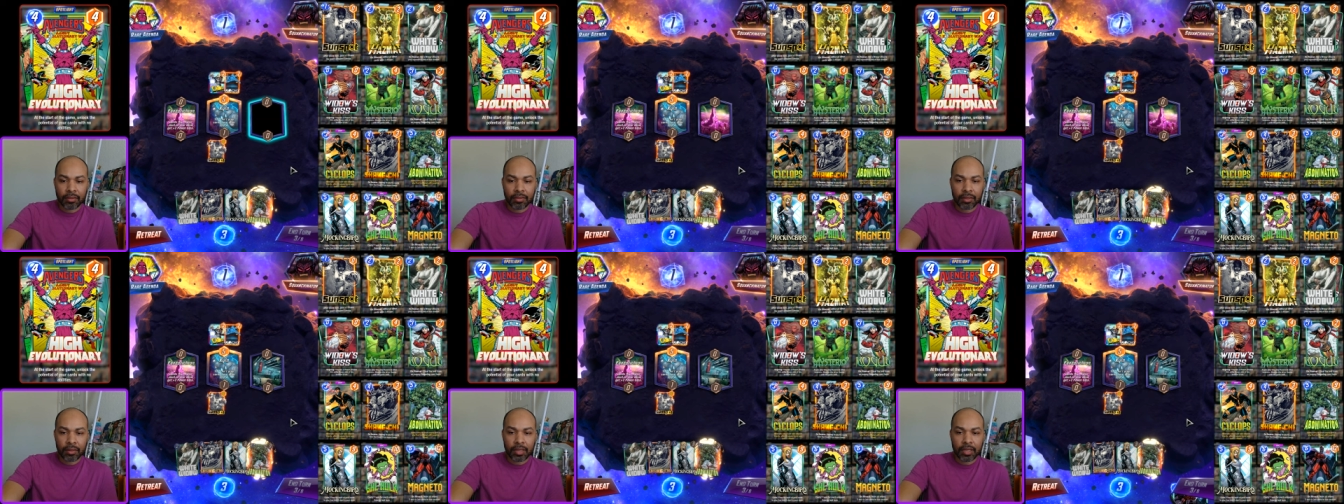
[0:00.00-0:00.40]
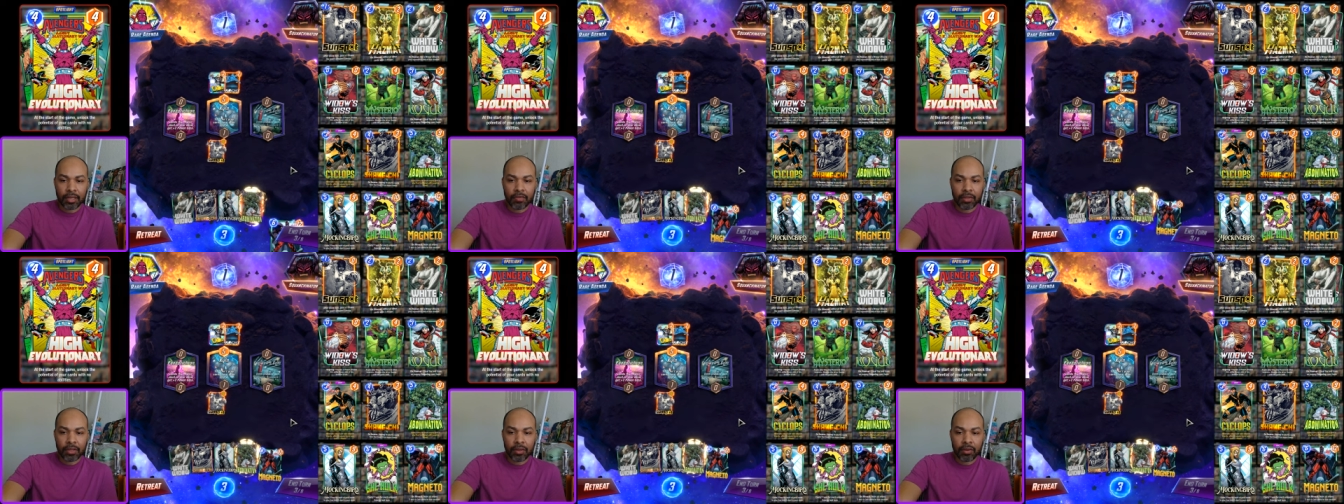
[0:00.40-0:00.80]
So
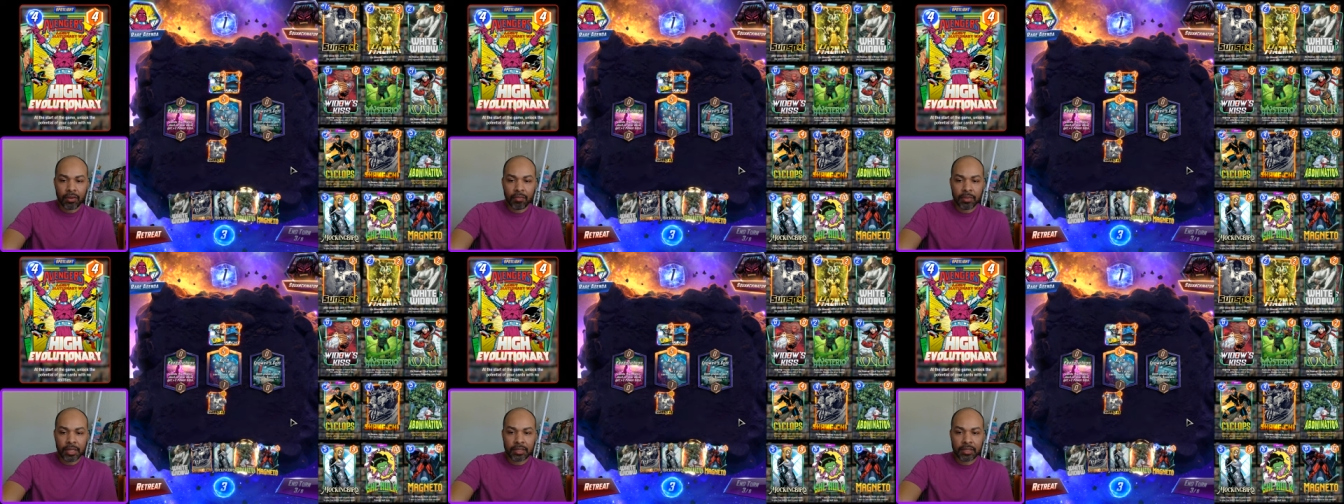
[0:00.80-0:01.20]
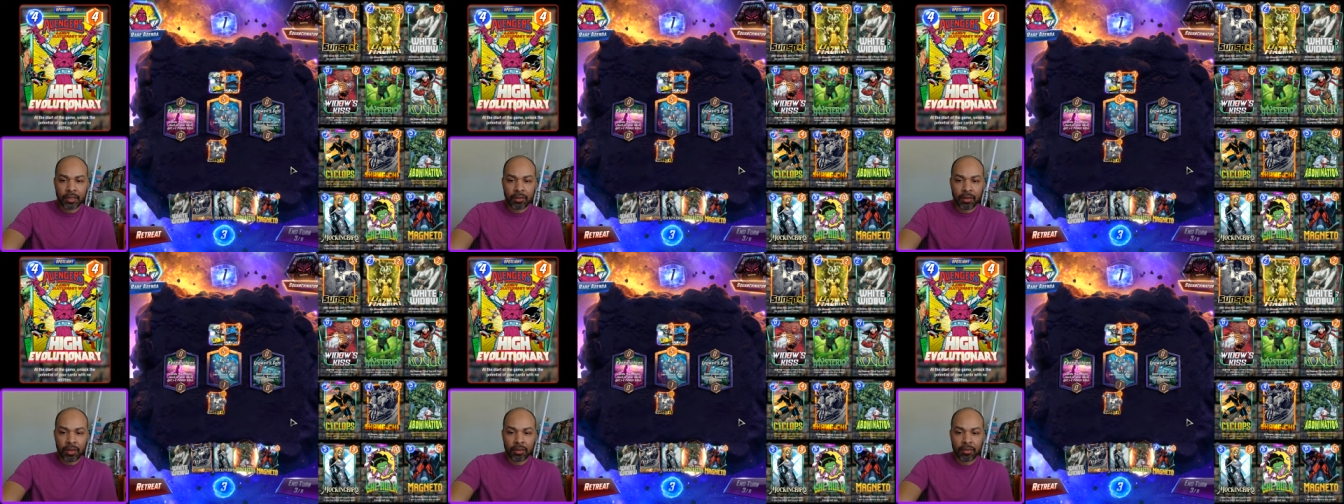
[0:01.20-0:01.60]
even though it'll be
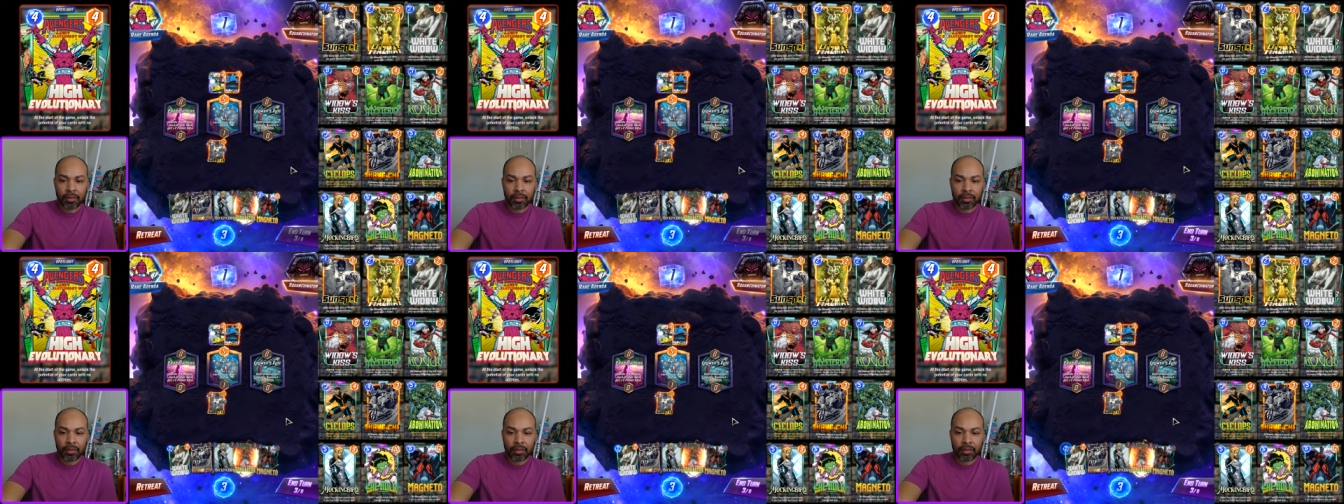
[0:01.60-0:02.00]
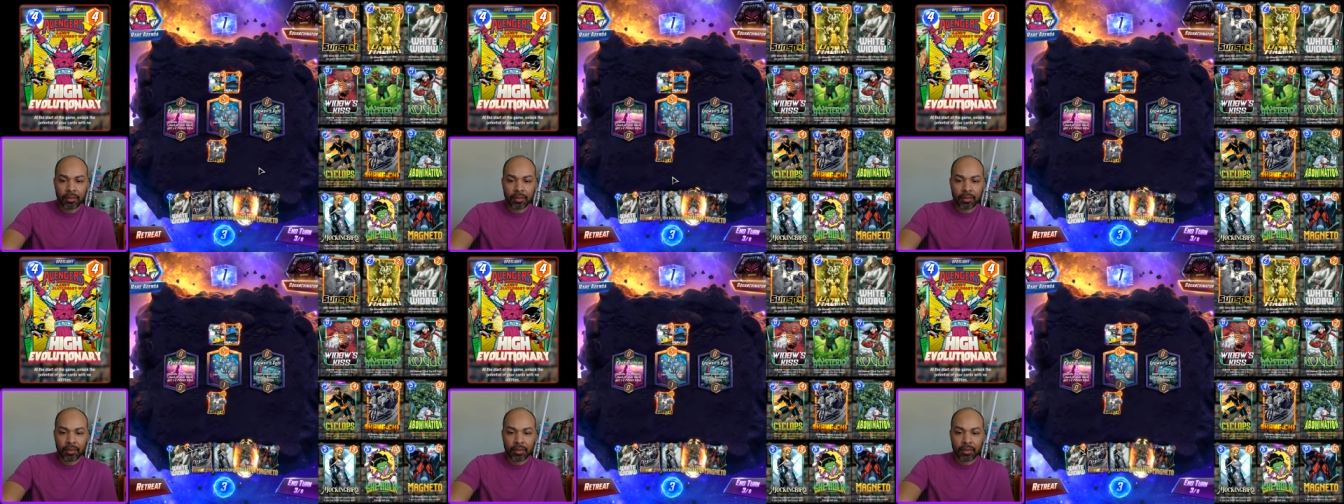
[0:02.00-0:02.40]
zero,
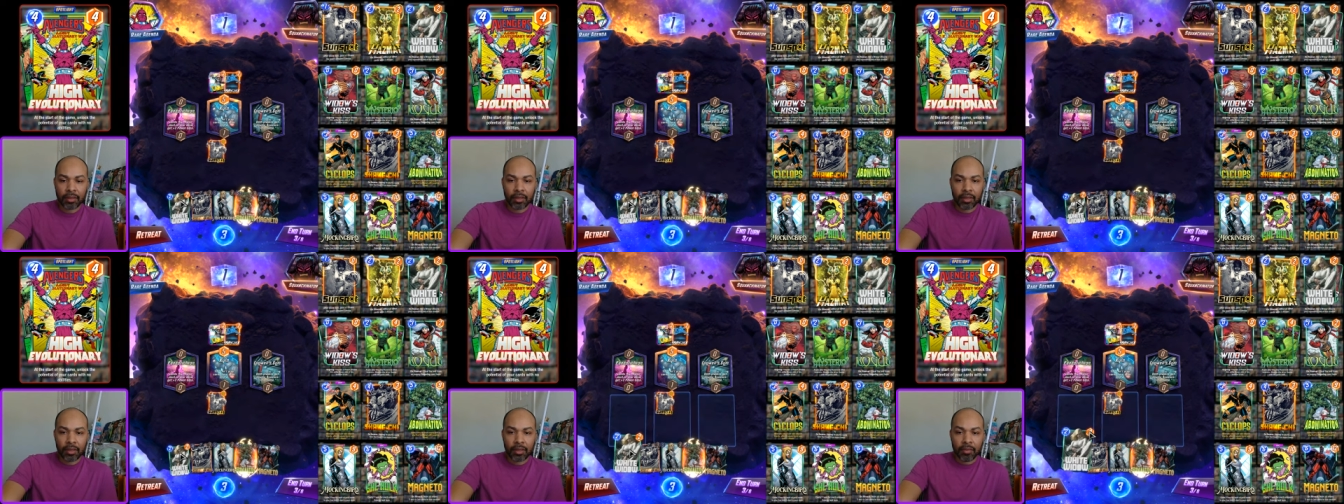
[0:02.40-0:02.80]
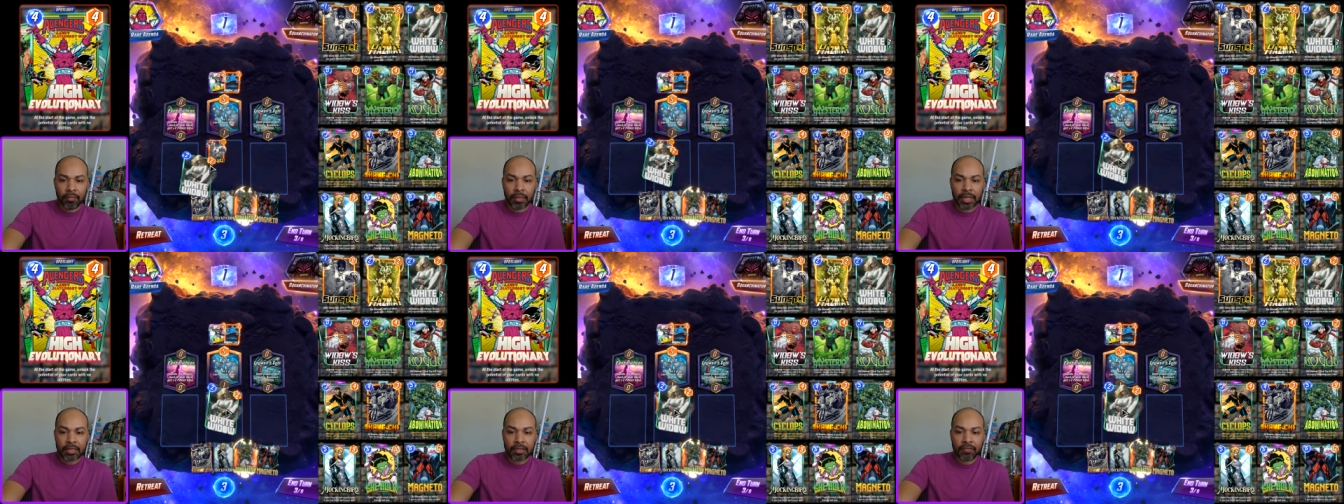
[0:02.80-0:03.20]

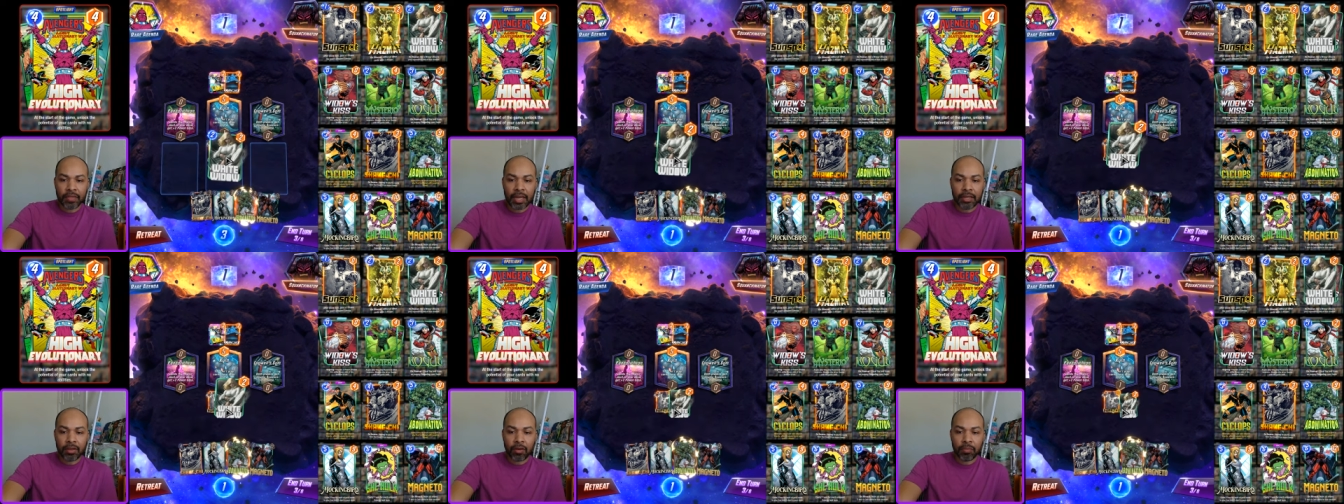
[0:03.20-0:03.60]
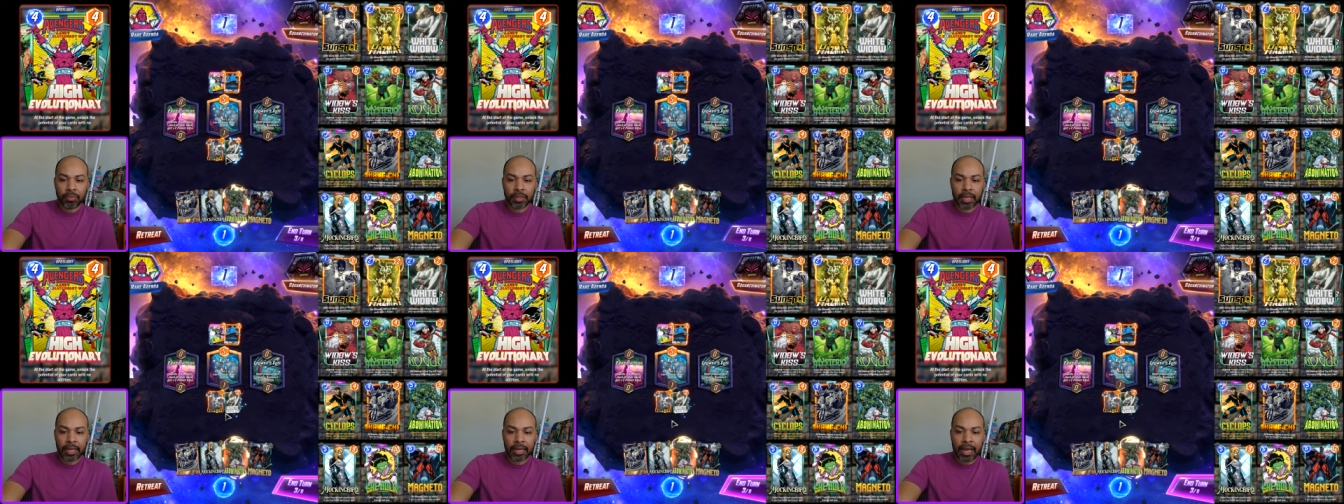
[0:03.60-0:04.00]
because if they
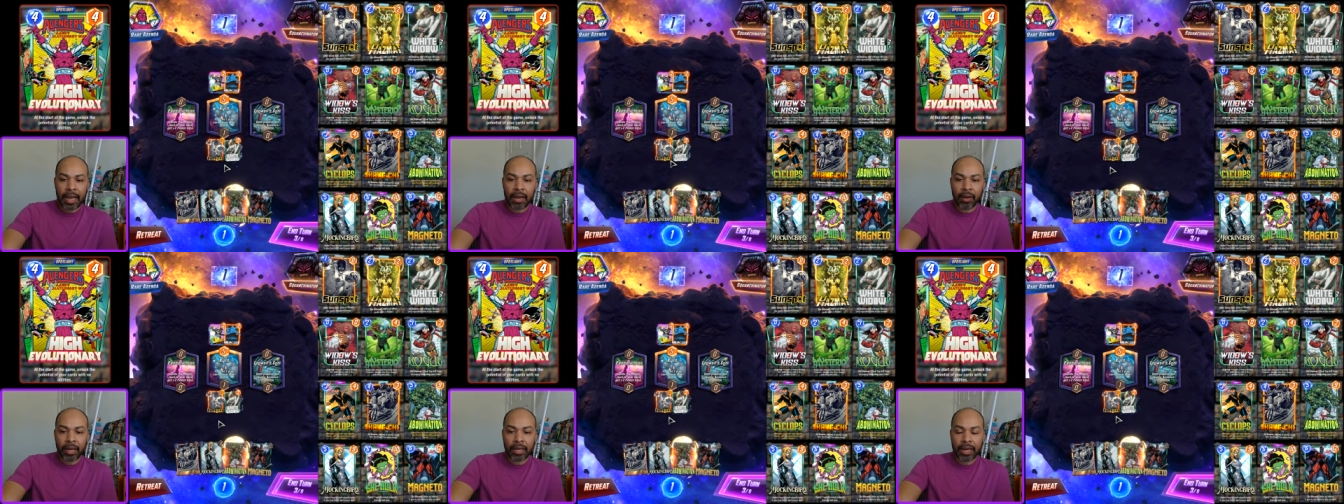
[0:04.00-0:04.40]
don't play now,